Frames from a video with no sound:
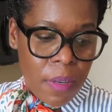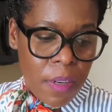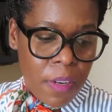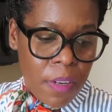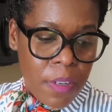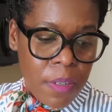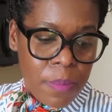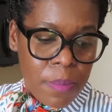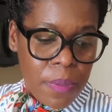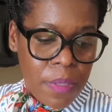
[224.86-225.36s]

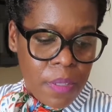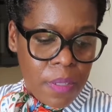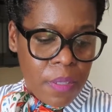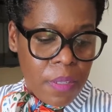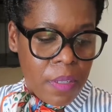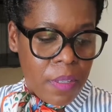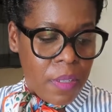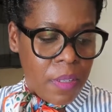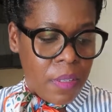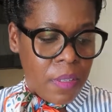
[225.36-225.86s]
herbs.
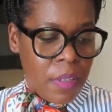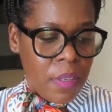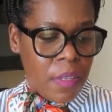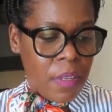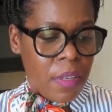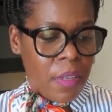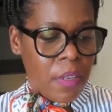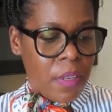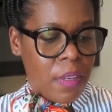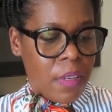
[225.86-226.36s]

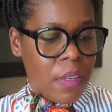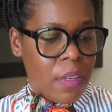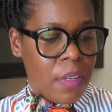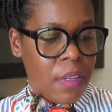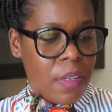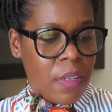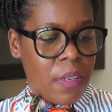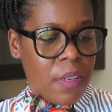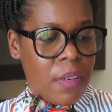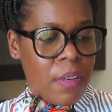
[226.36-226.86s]

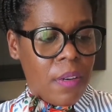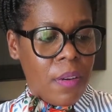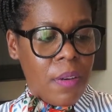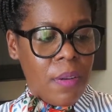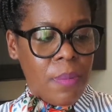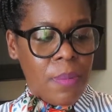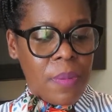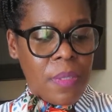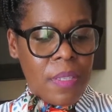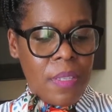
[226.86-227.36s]

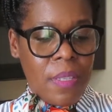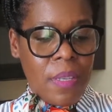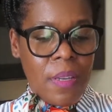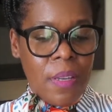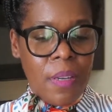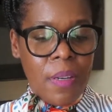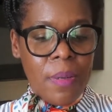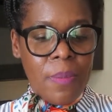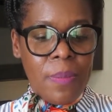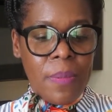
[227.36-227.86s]
Herb
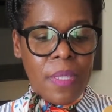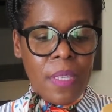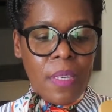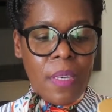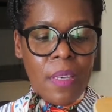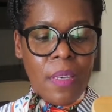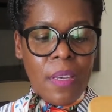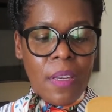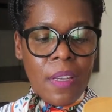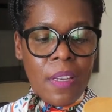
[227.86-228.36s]

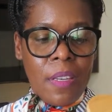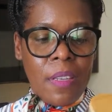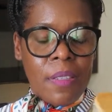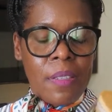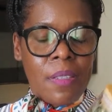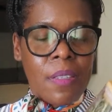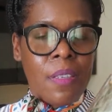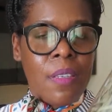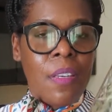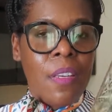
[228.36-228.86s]
tea,
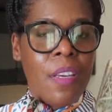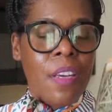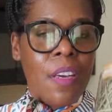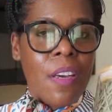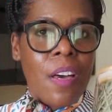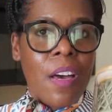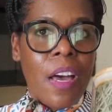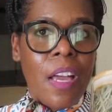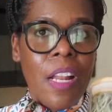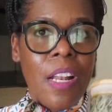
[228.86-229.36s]
guys.
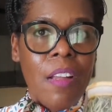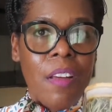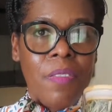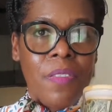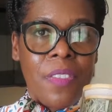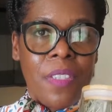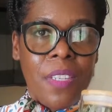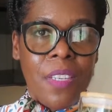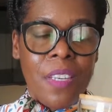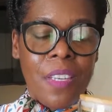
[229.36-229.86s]
I
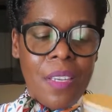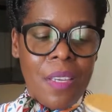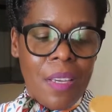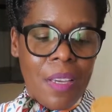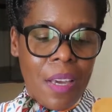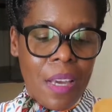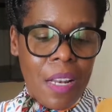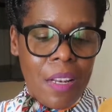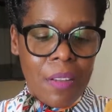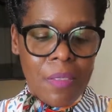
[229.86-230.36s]
love tea
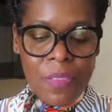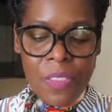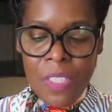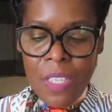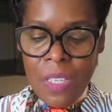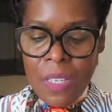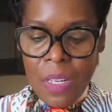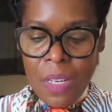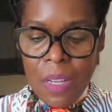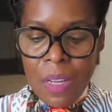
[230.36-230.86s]

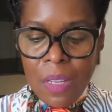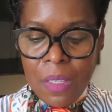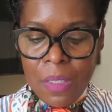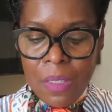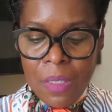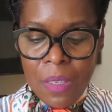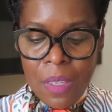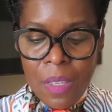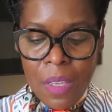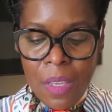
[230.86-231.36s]
a lot.
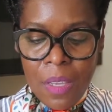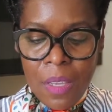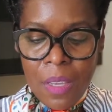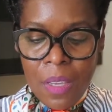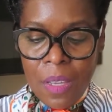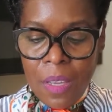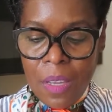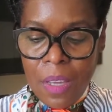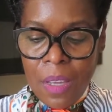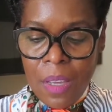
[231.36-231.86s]

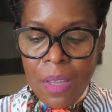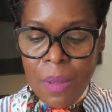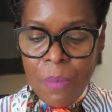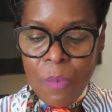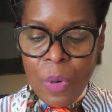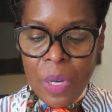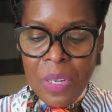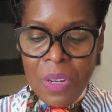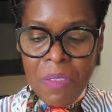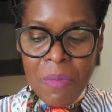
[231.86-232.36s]

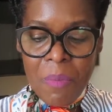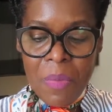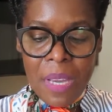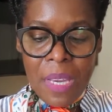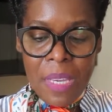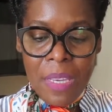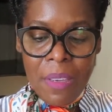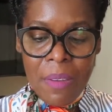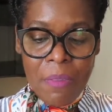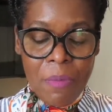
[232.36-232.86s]
One of
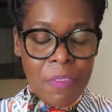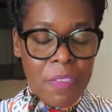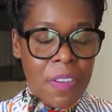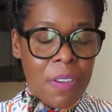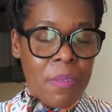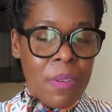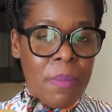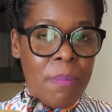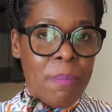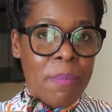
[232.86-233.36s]
my
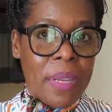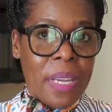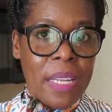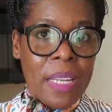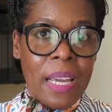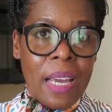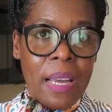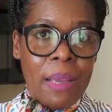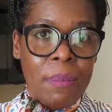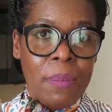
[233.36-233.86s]
very bad
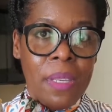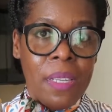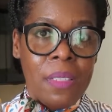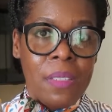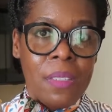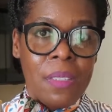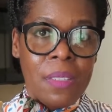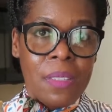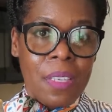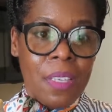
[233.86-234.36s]

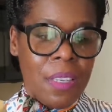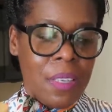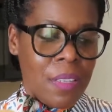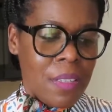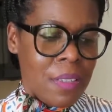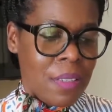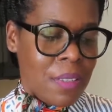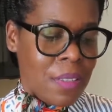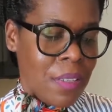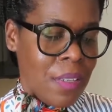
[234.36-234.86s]
habits
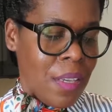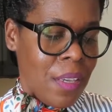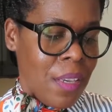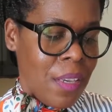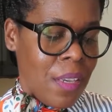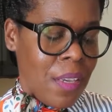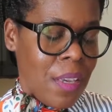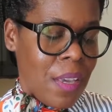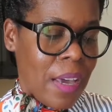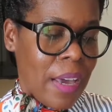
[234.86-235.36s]
is
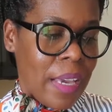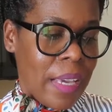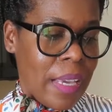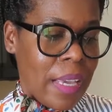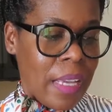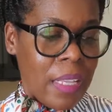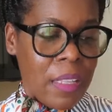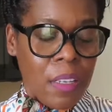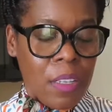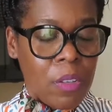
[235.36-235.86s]
I
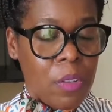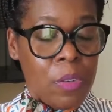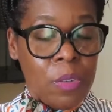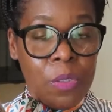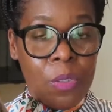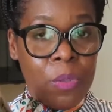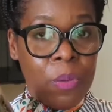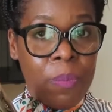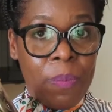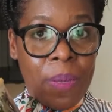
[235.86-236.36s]
cannot go
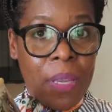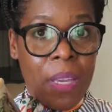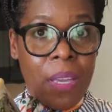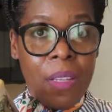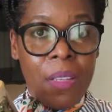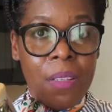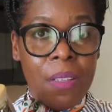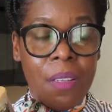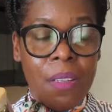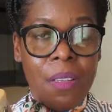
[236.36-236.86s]
to
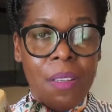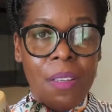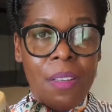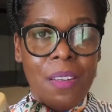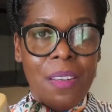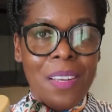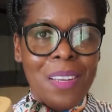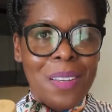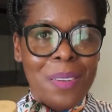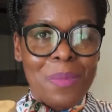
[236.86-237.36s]
bed
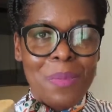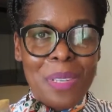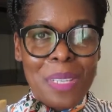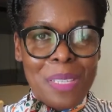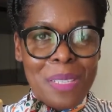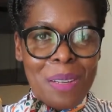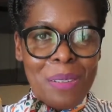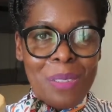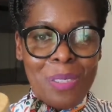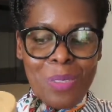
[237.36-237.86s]

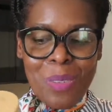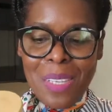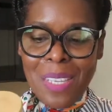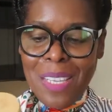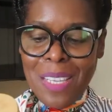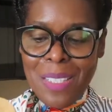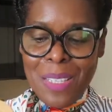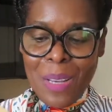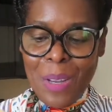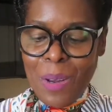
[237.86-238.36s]
without
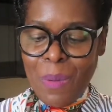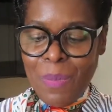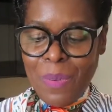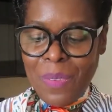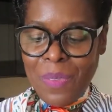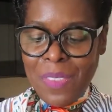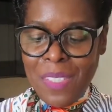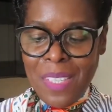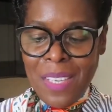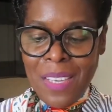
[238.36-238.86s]
drinking a cup
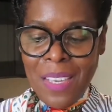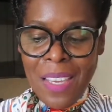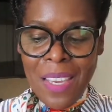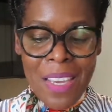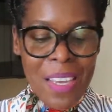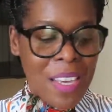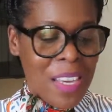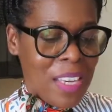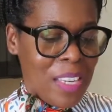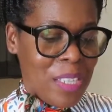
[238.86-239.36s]
of tea.
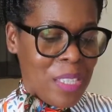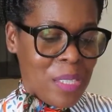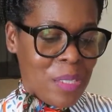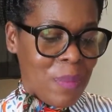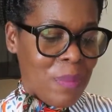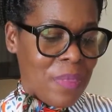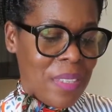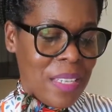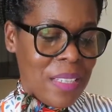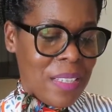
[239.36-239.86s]
It's
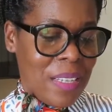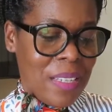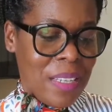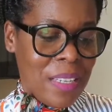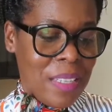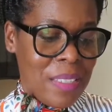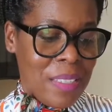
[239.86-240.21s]
something that I